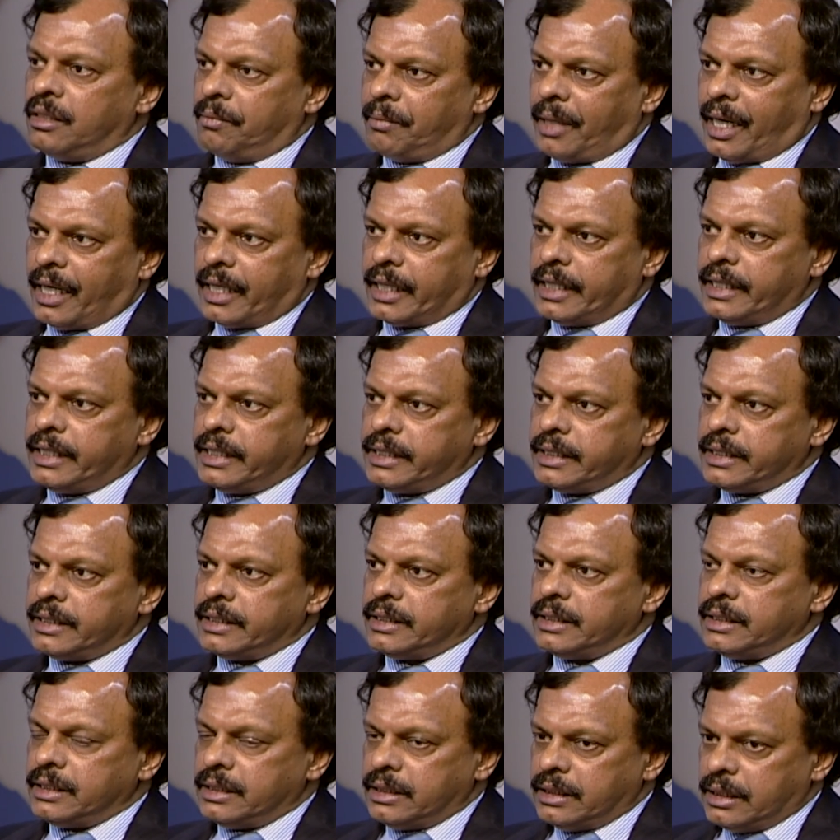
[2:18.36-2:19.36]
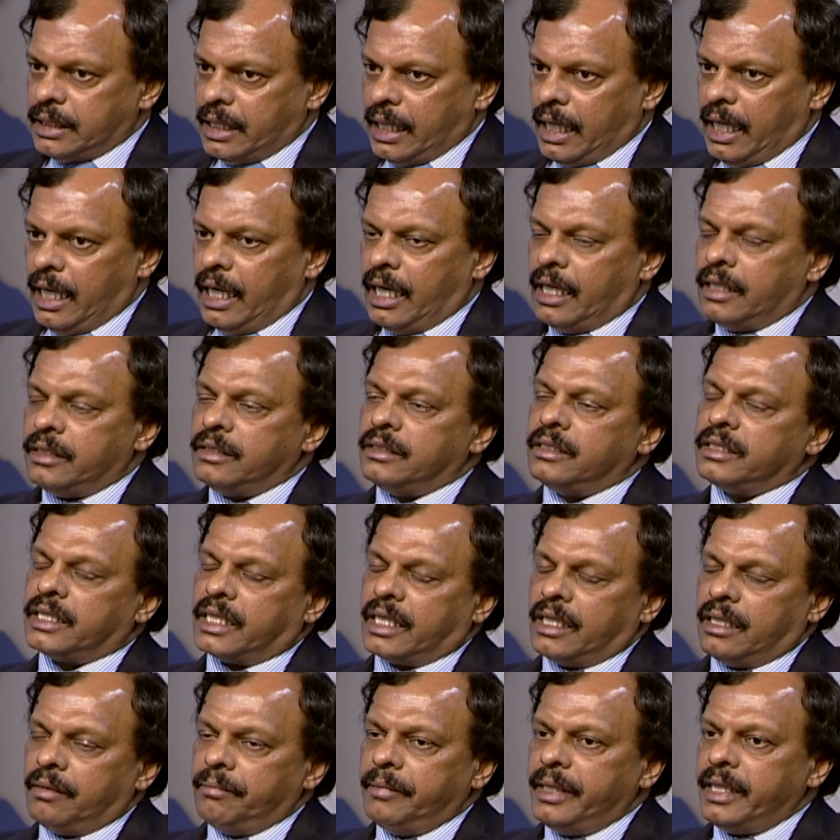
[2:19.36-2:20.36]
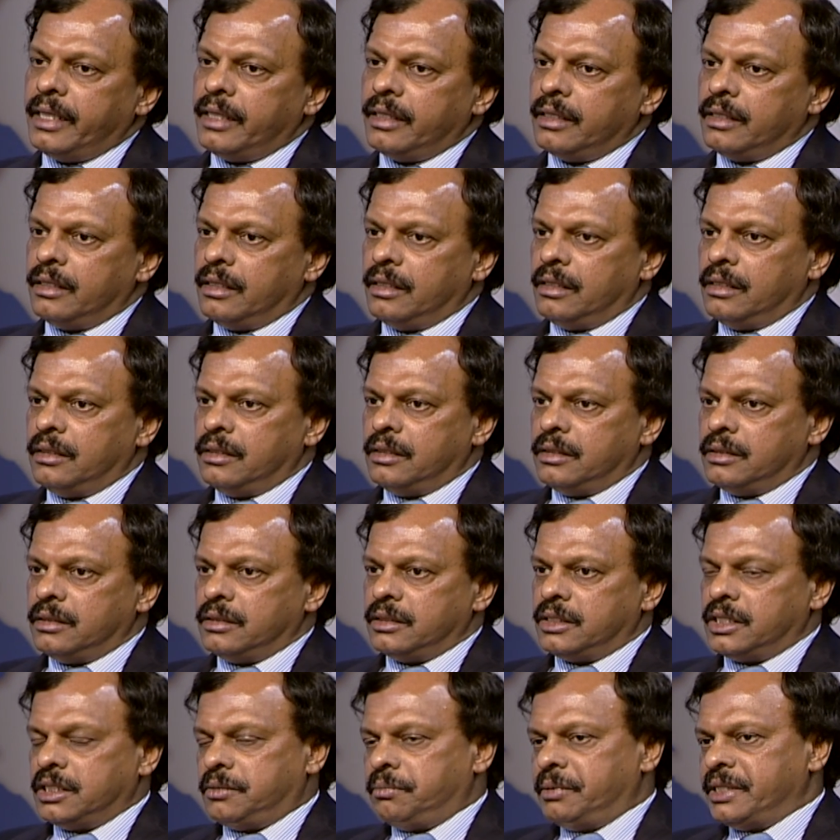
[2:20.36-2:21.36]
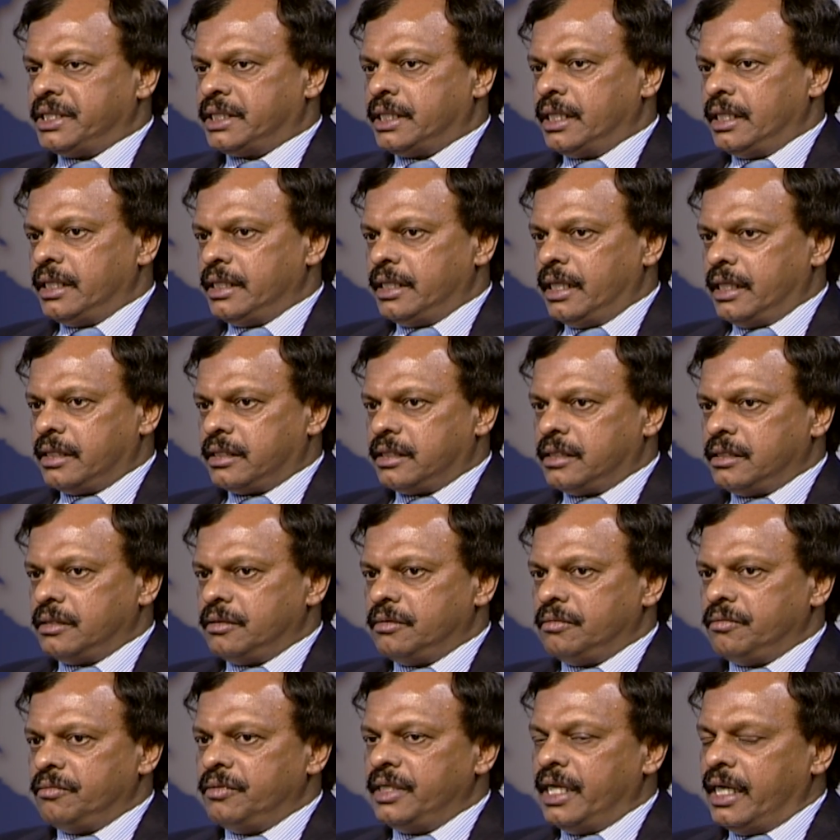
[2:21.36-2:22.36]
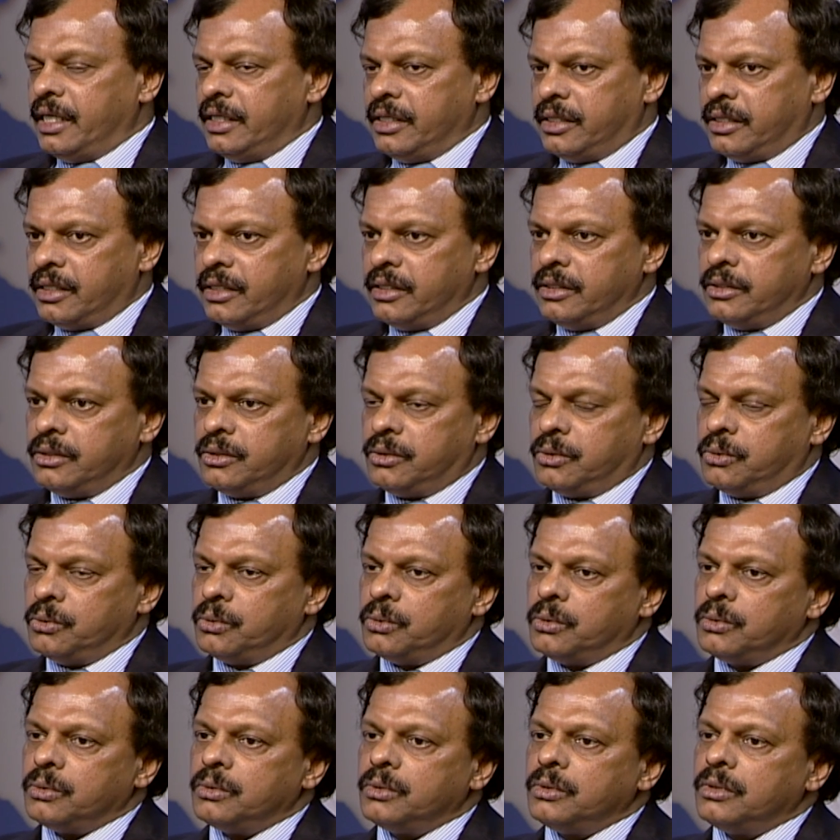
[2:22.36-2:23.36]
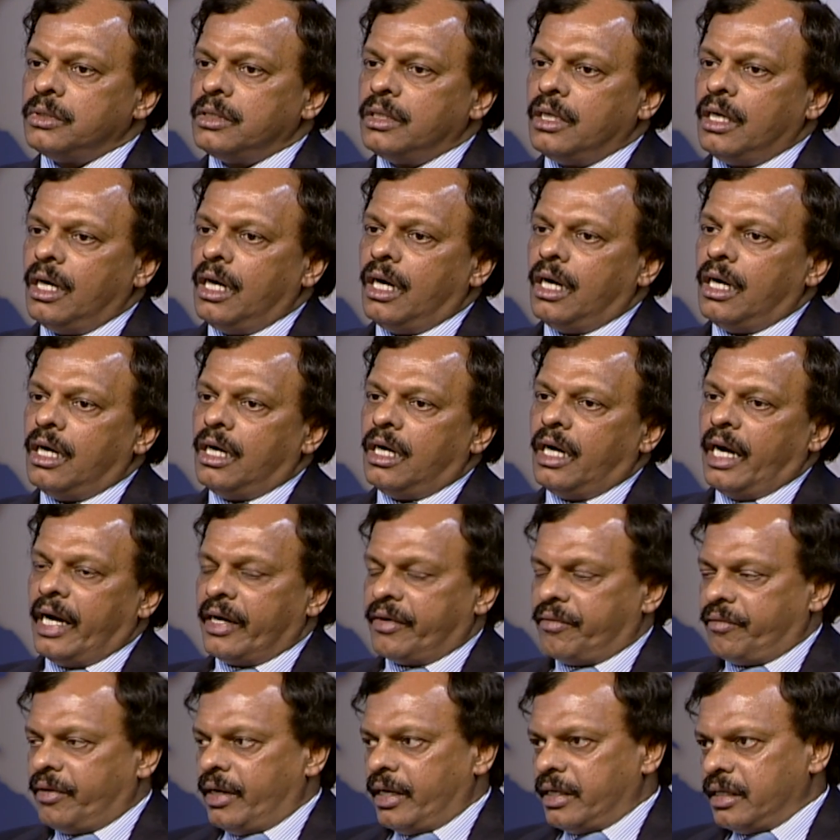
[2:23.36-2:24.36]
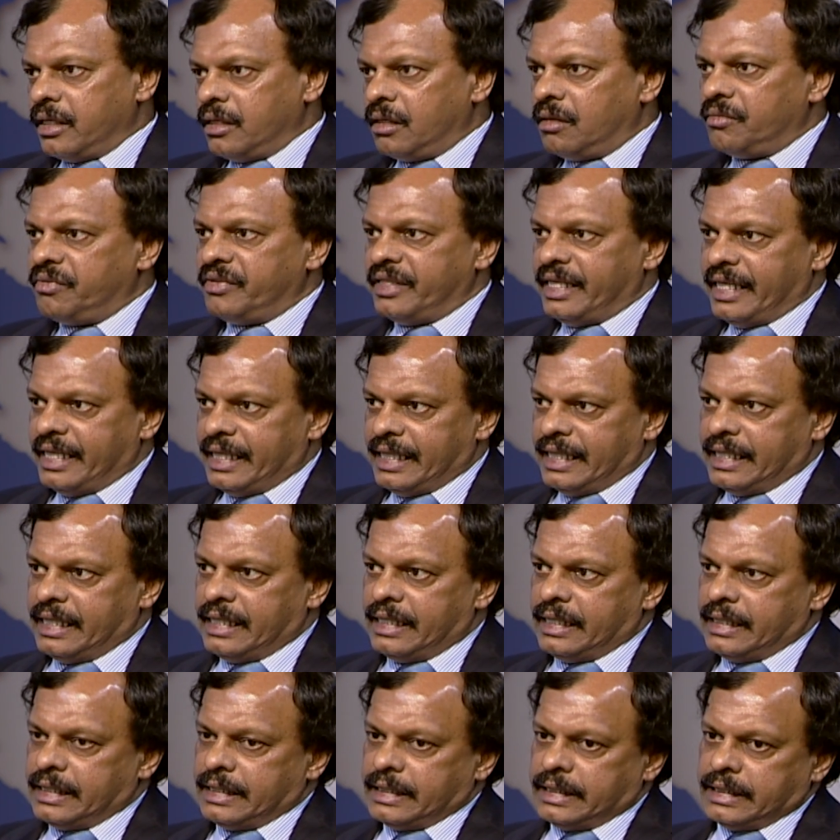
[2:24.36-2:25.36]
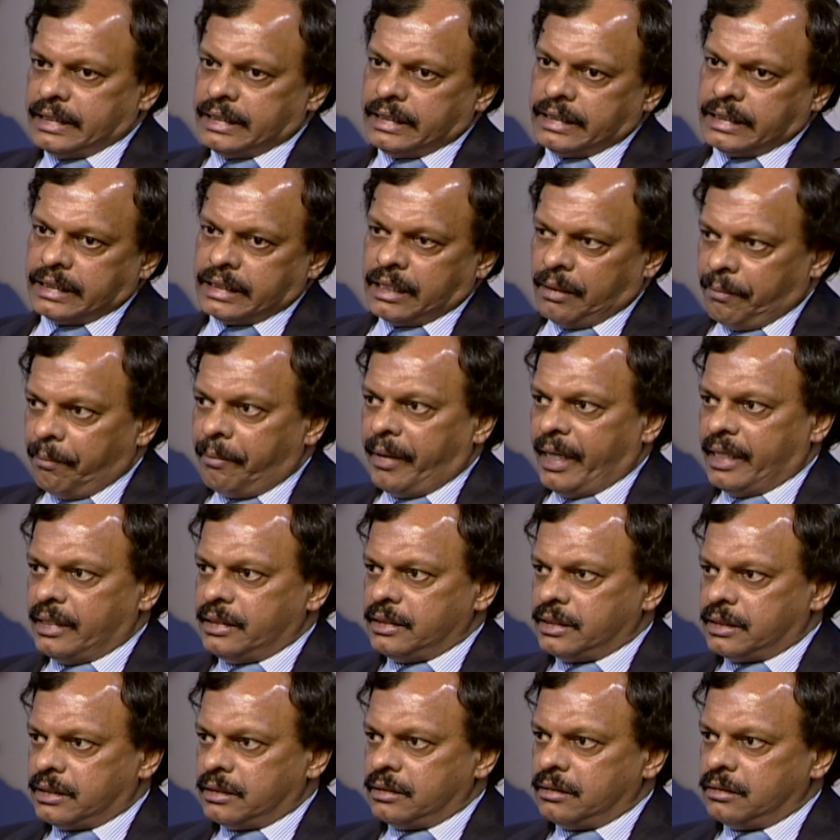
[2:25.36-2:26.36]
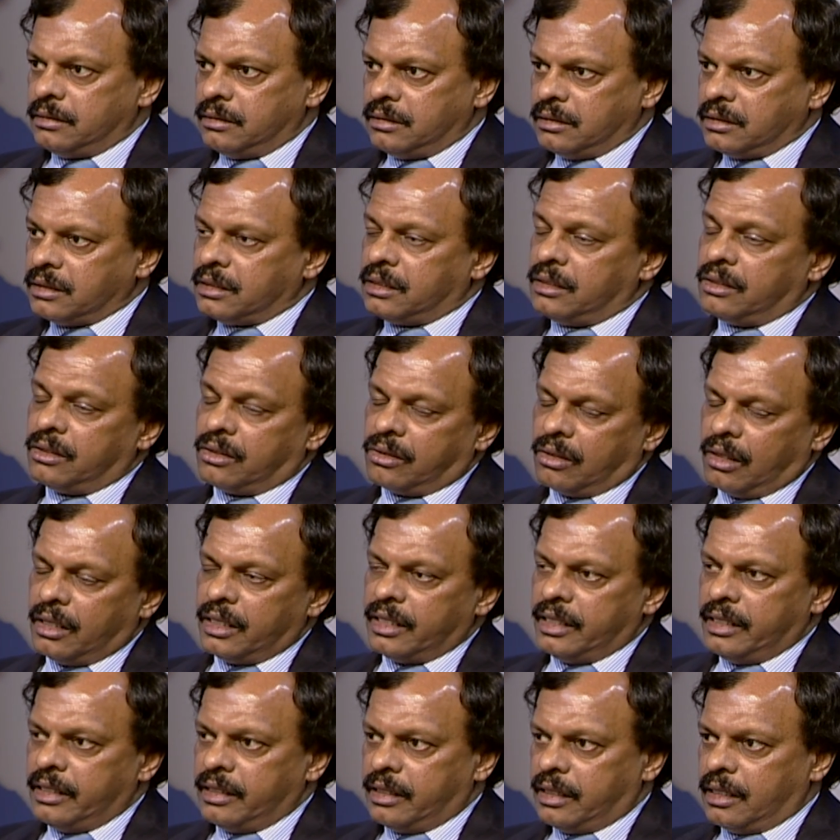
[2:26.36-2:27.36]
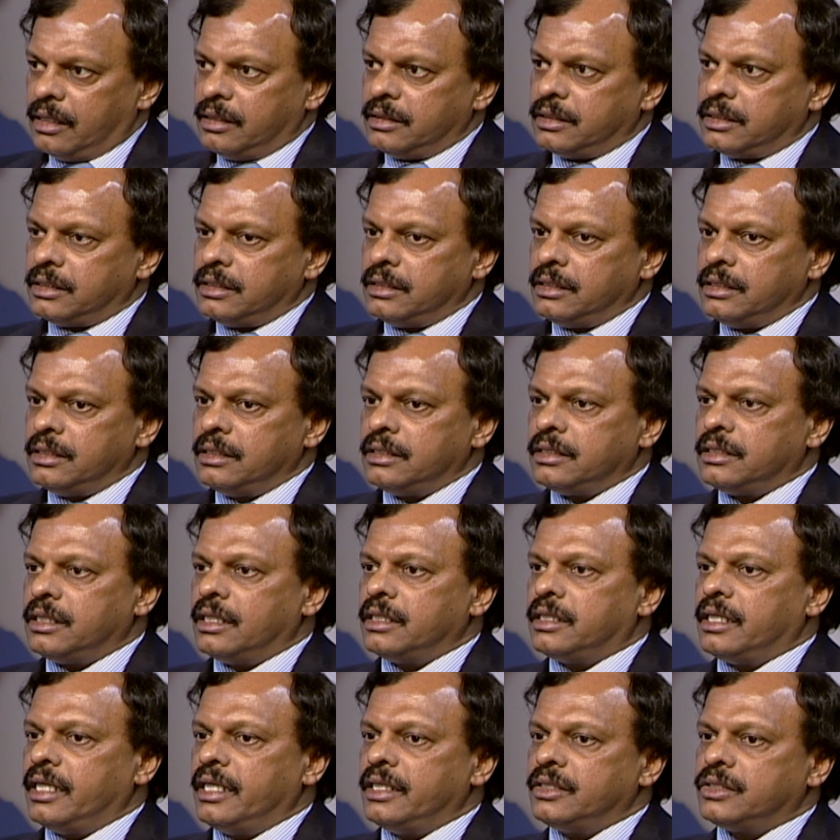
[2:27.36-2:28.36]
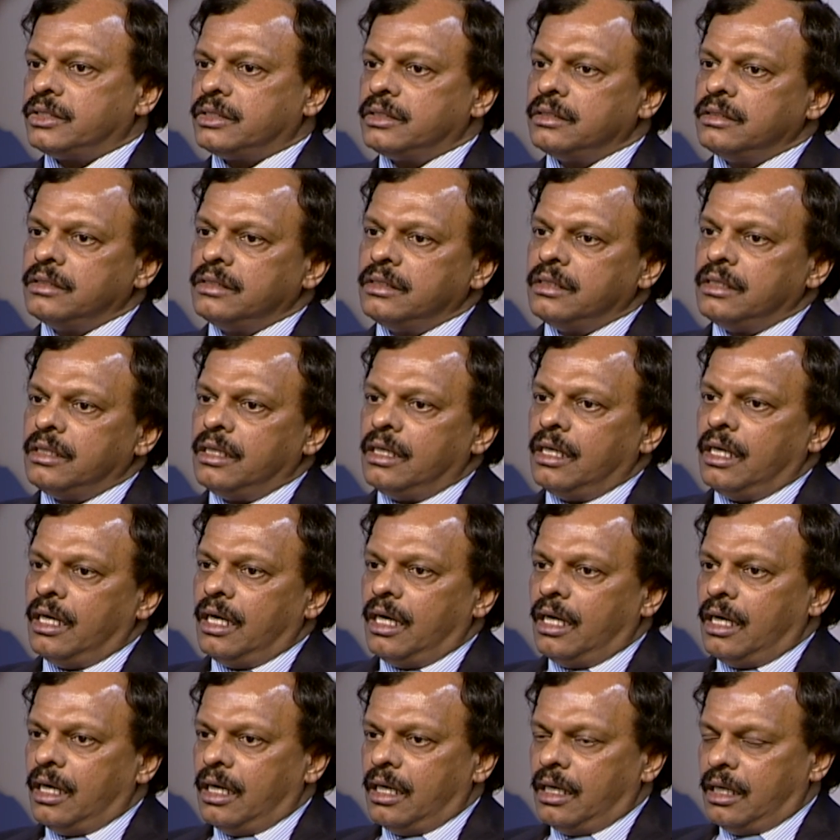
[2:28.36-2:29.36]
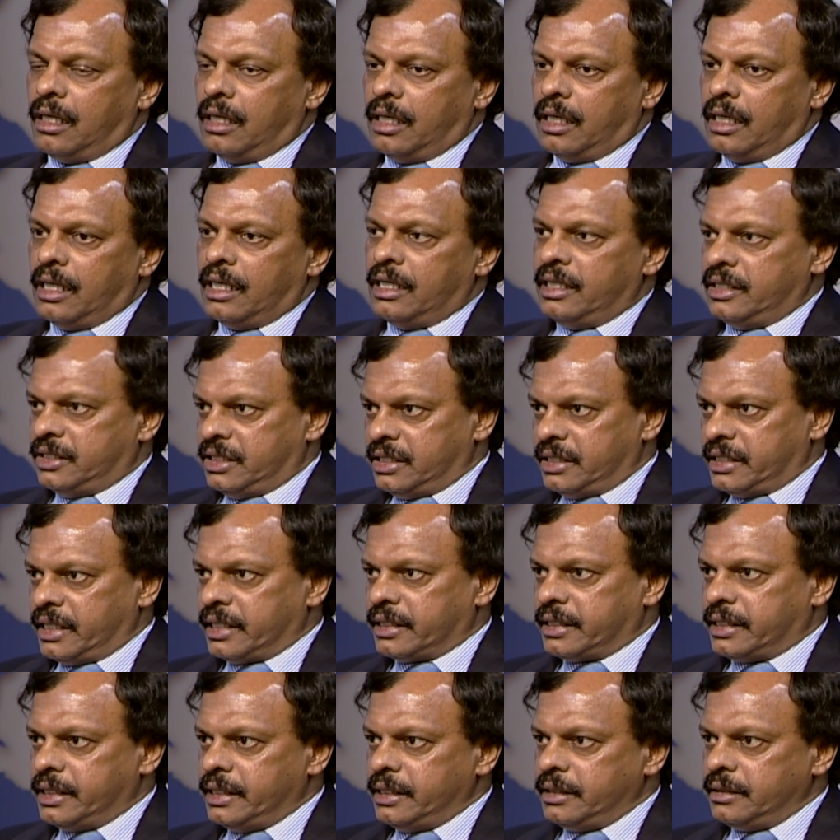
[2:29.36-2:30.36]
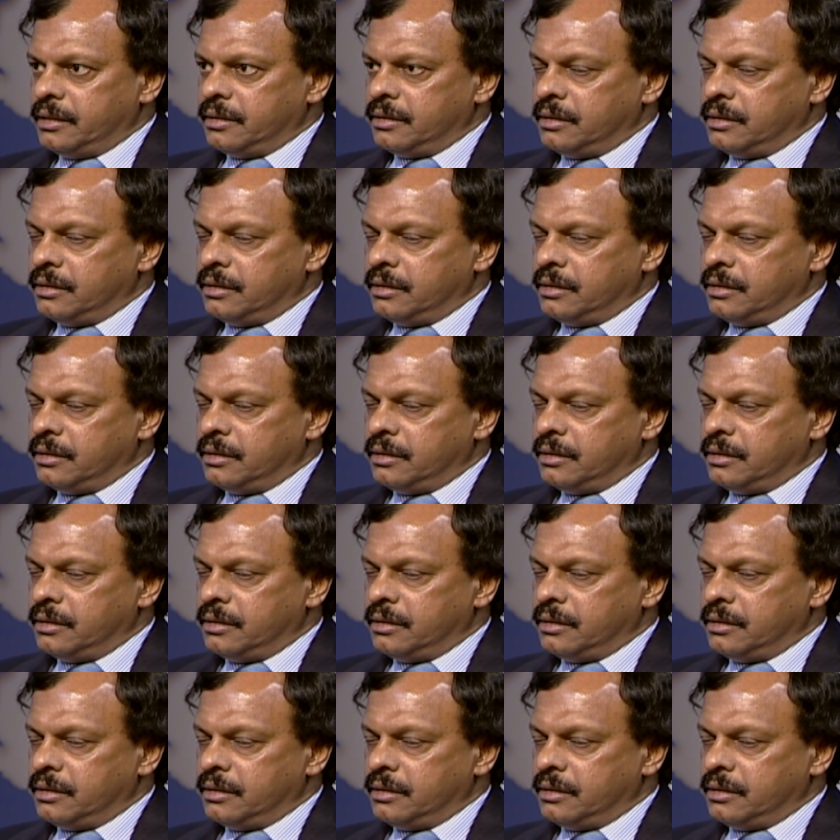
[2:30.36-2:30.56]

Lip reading: the market and the economy, so especially that we enter into acquiring of companies, controlling interests such as leisure sector,